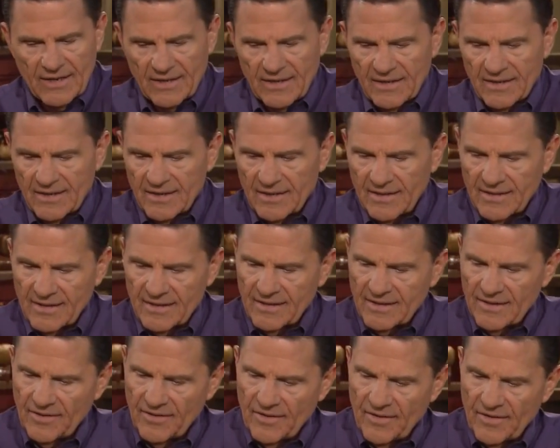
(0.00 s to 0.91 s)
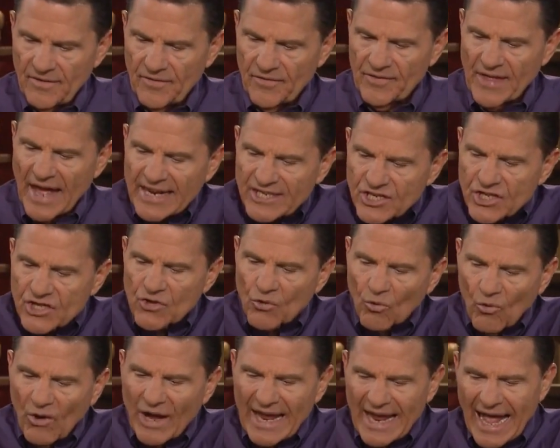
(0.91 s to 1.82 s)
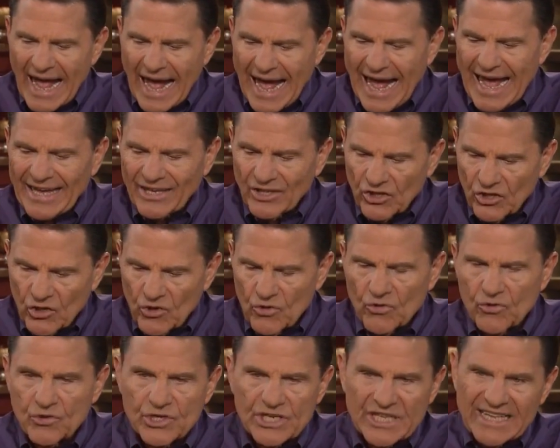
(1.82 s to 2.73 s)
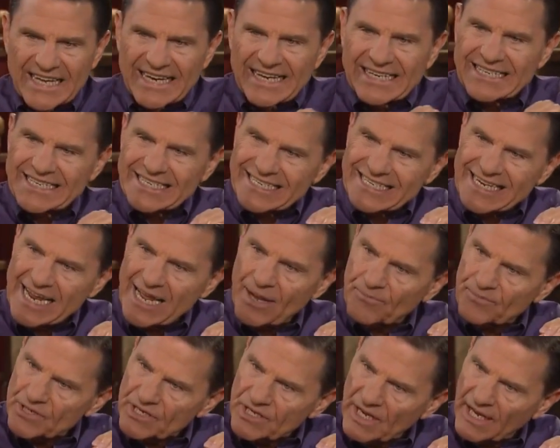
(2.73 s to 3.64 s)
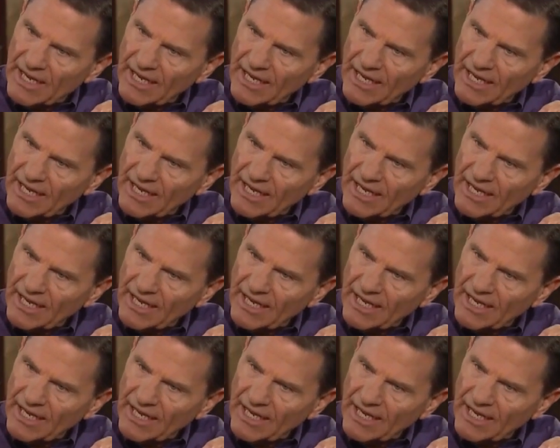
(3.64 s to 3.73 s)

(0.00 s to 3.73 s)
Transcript: uh, that's the way I use these steps